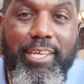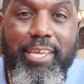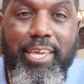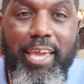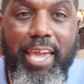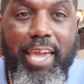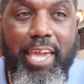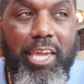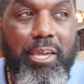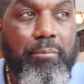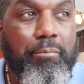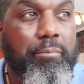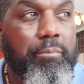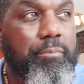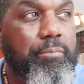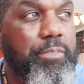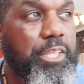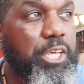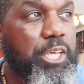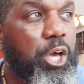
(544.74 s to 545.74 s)
the game
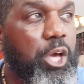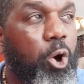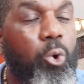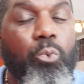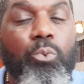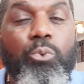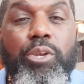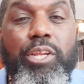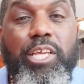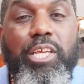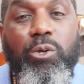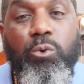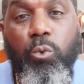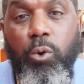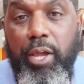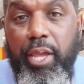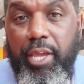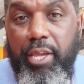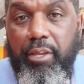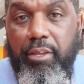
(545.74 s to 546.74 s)
the only
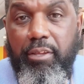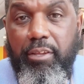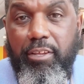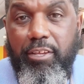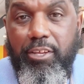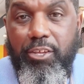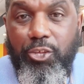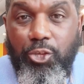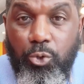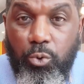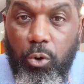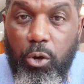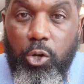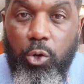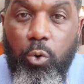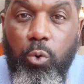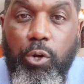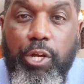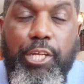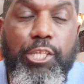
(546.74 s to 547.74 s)
way you are
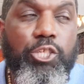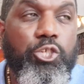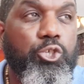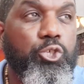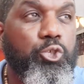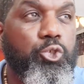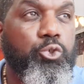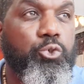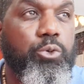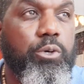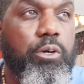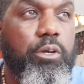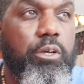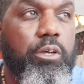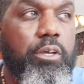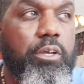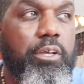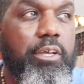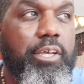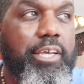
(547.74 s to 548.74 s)
going to
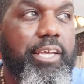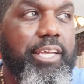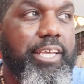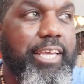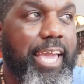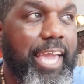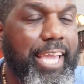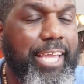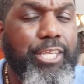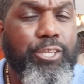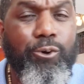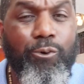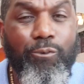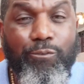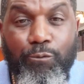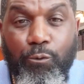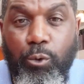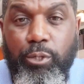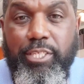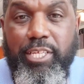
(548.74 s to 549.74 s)
gain your
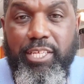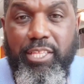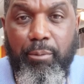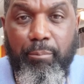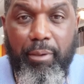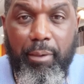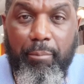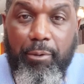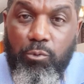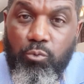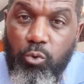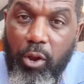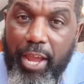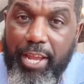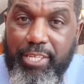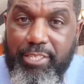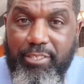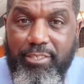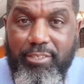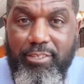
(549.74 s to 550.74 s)
14th Amendment
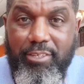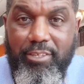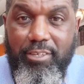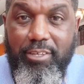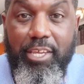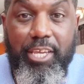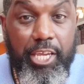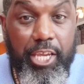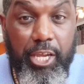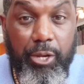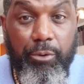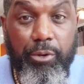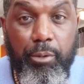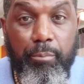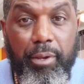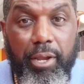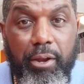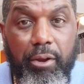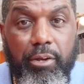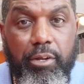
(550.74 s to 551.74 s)
rights here in
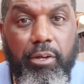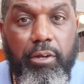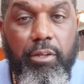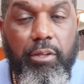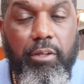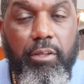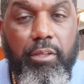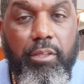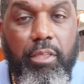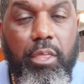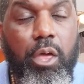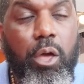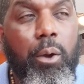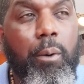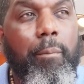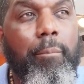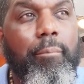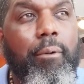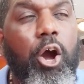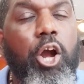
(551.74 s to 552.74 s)
America.
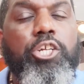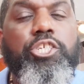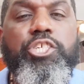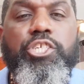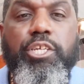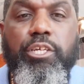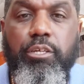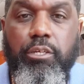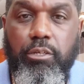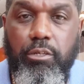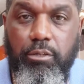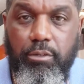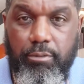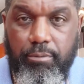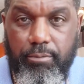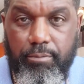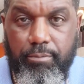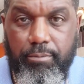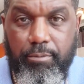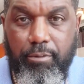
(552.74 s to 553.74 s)
Marching
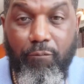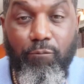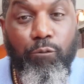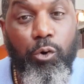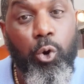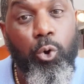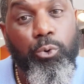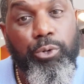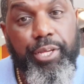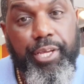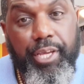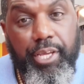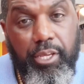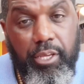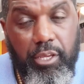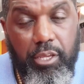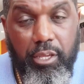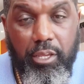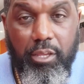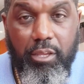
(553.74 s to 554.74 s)

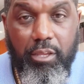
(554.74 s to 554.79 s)
voting,